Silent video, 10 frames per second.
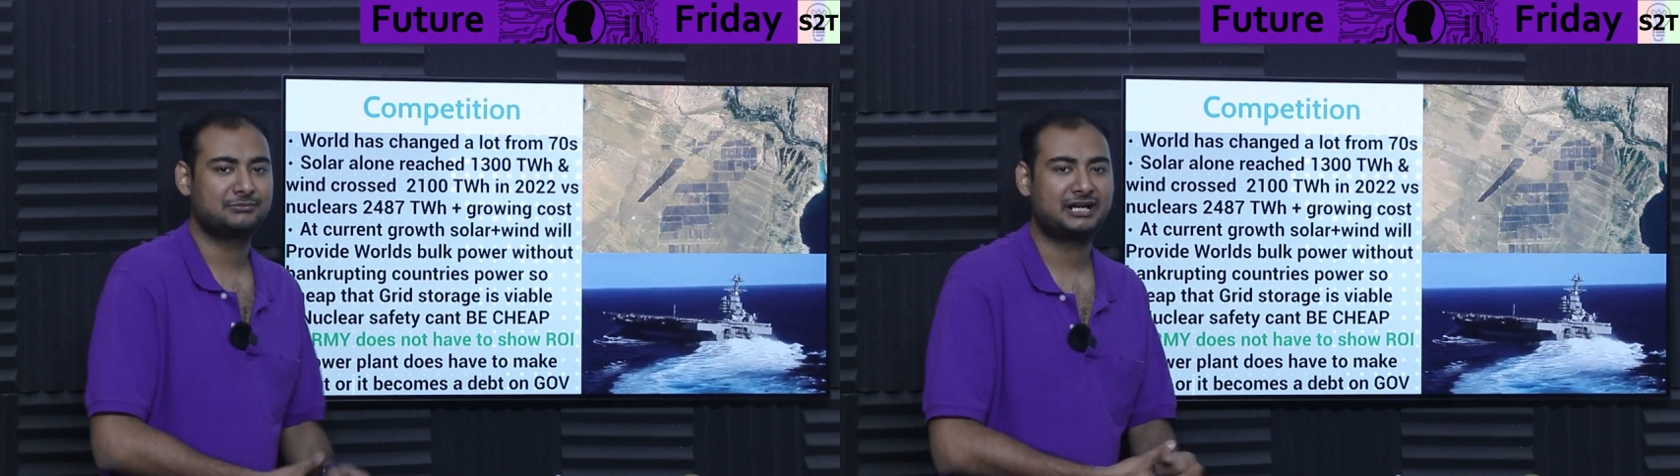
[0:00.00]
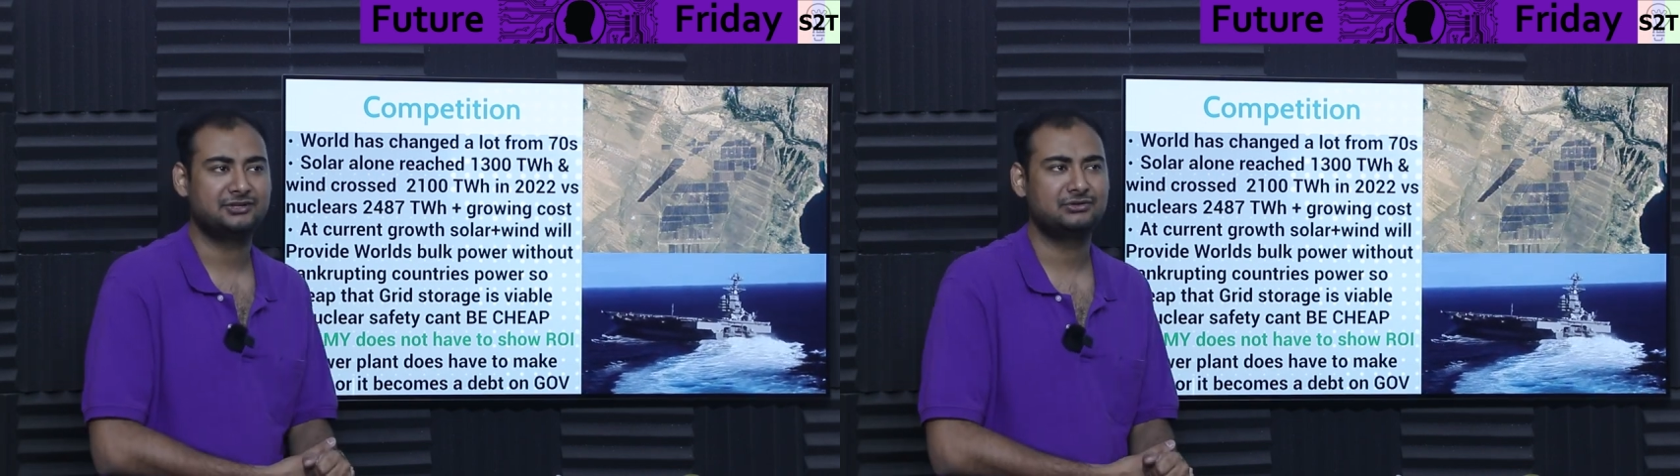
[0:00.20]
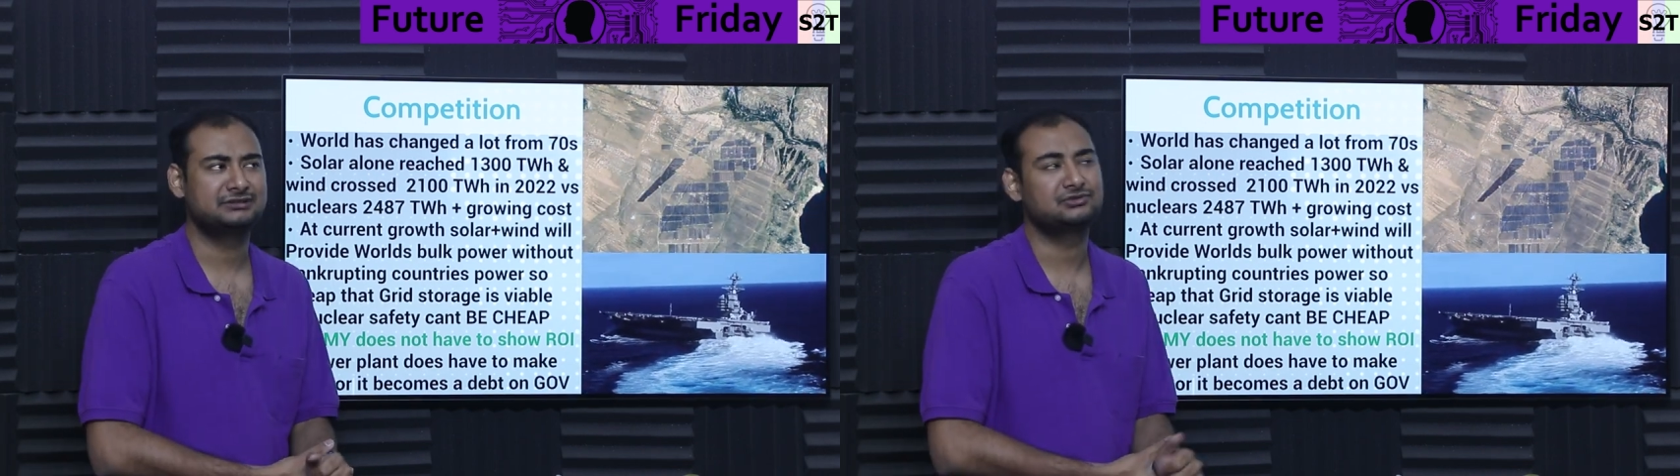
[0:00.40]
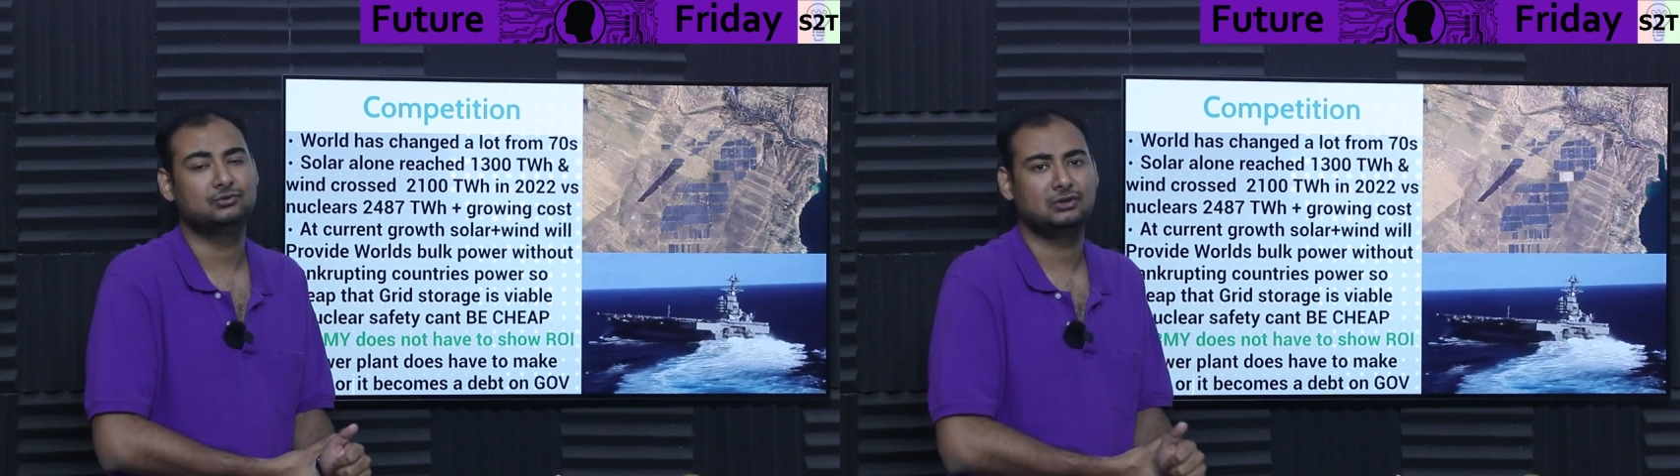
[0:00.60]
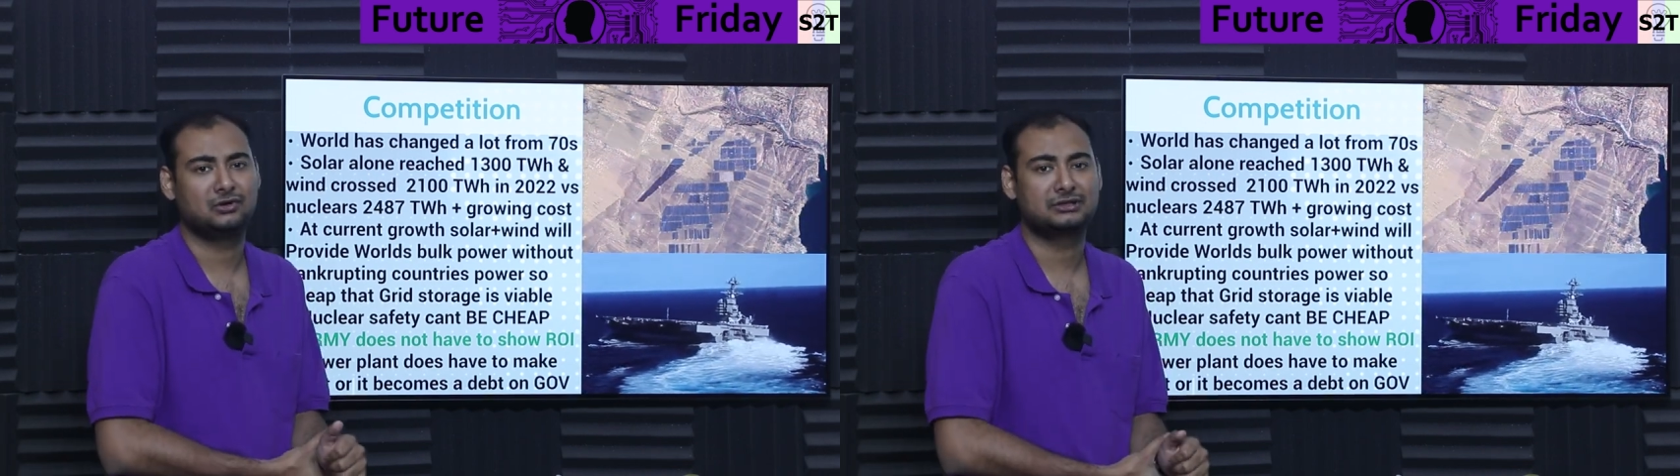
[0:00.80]
pumped hydro in
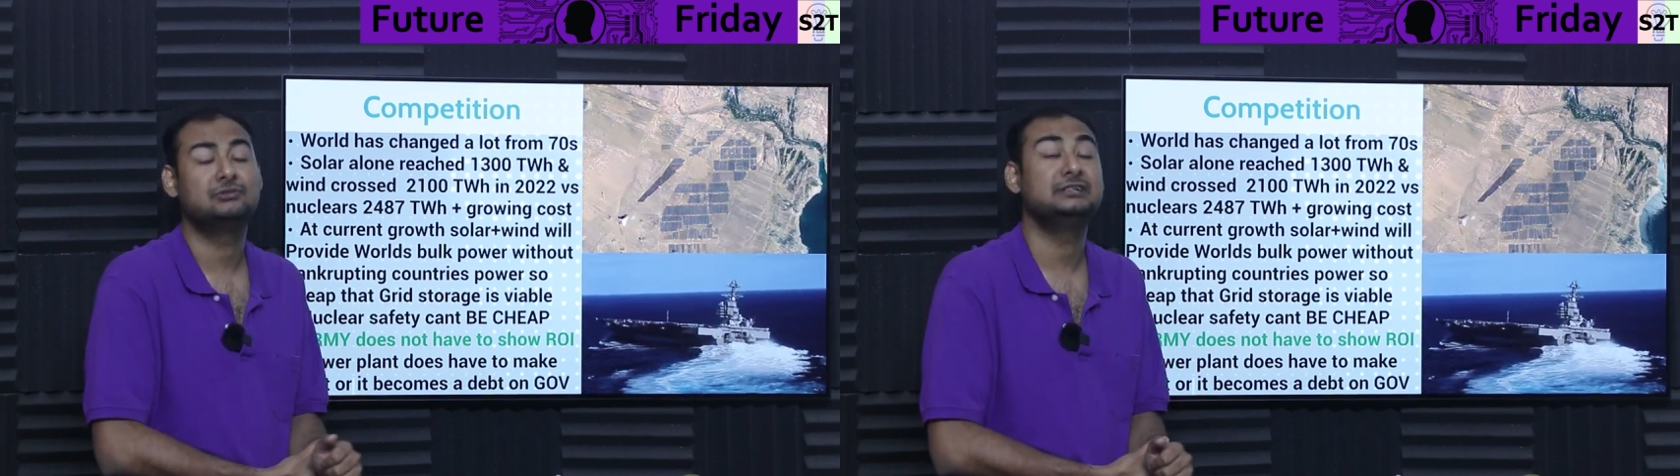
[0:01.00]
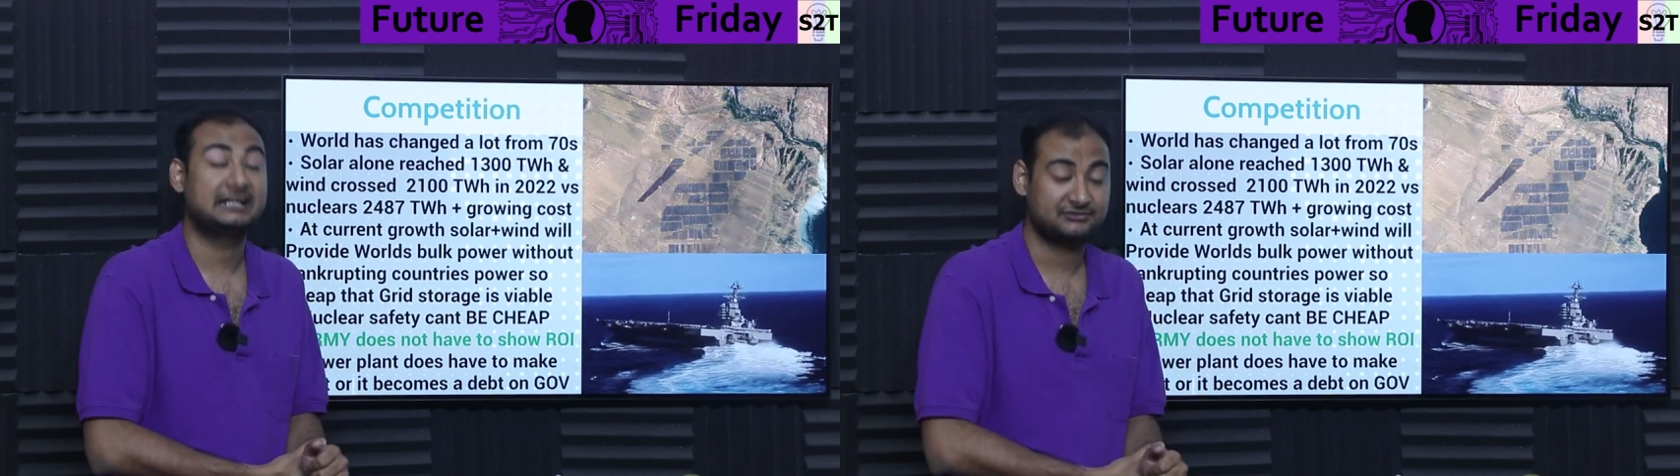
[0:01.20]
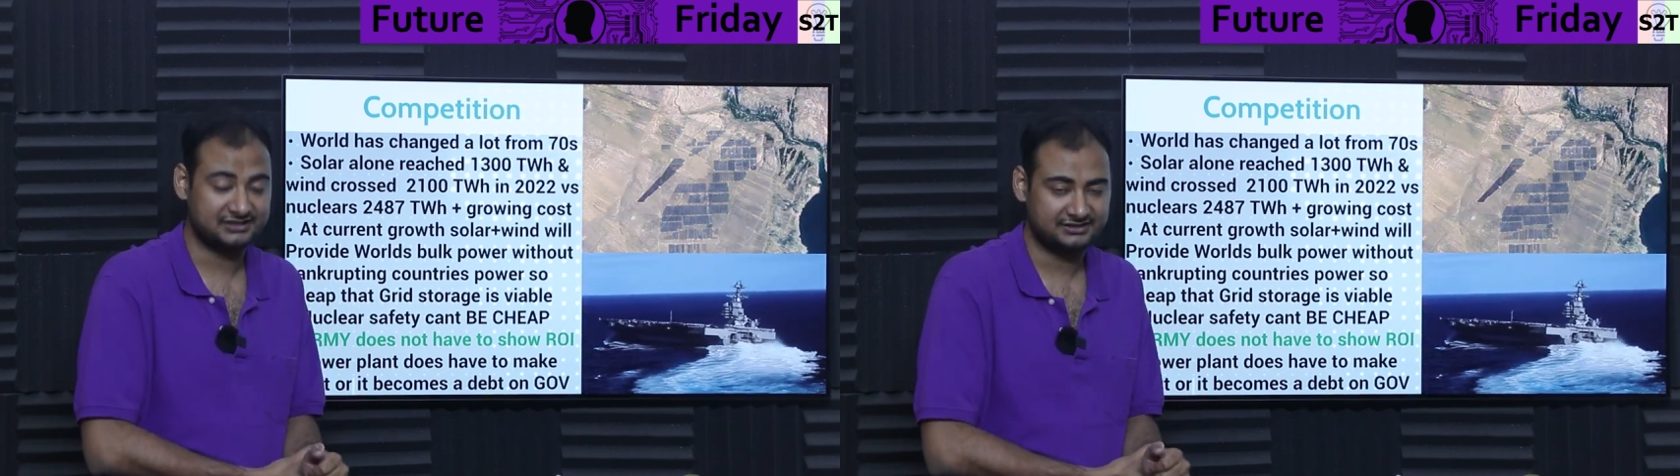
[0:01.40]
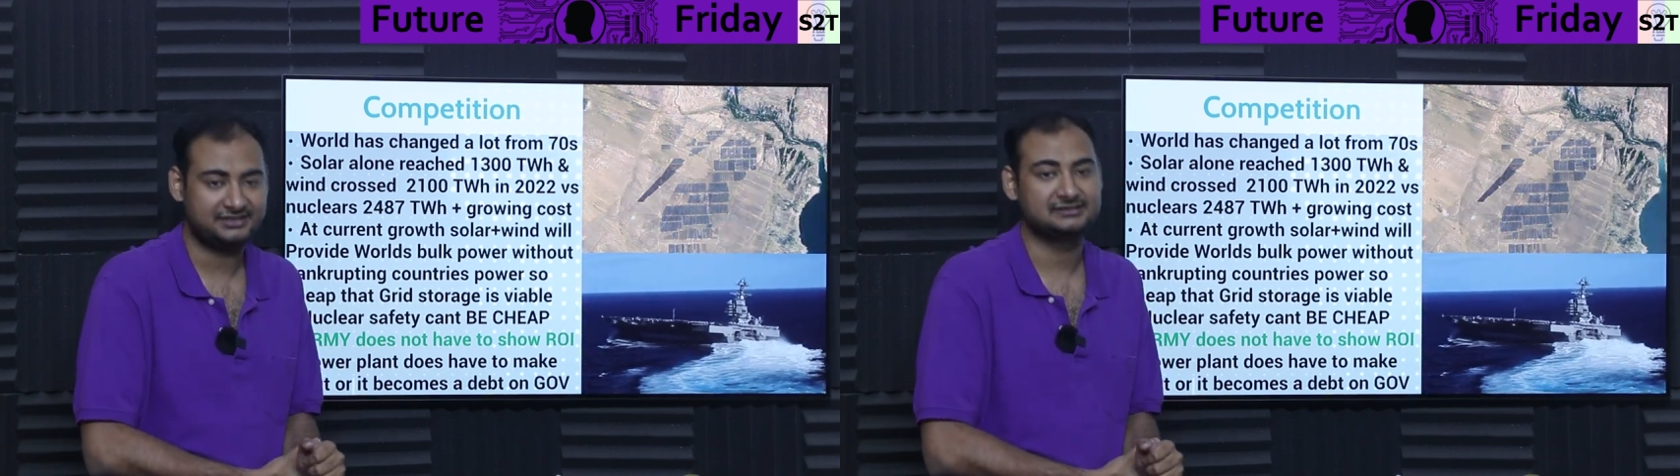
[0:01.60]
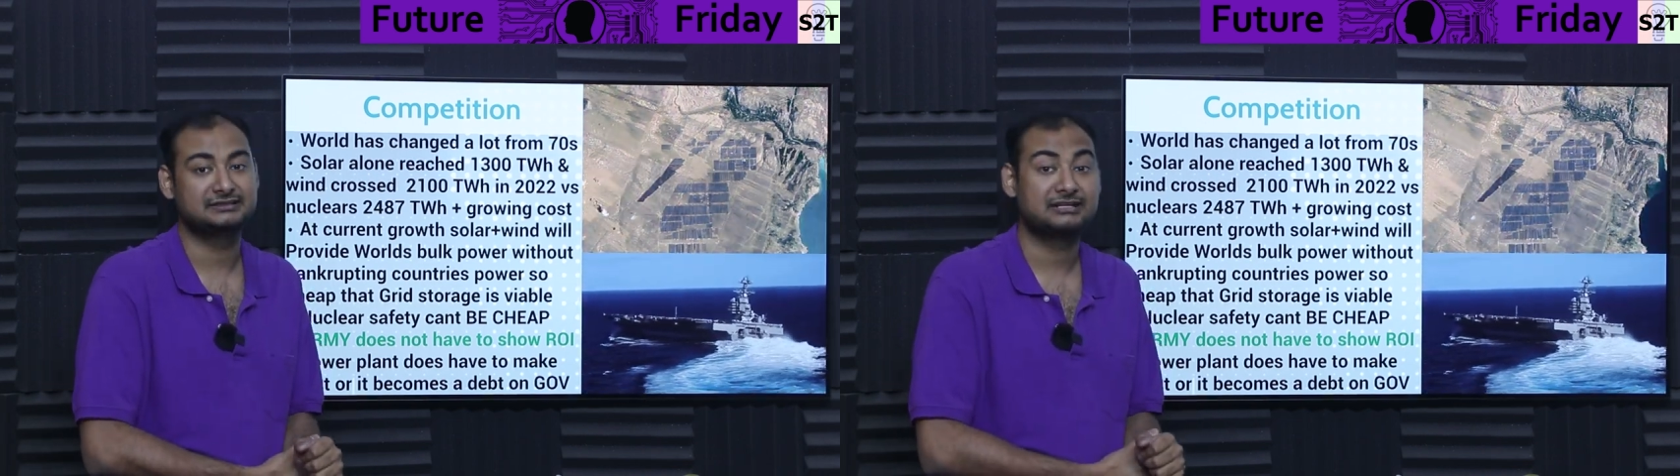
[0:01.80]
so long ago, that was the reason.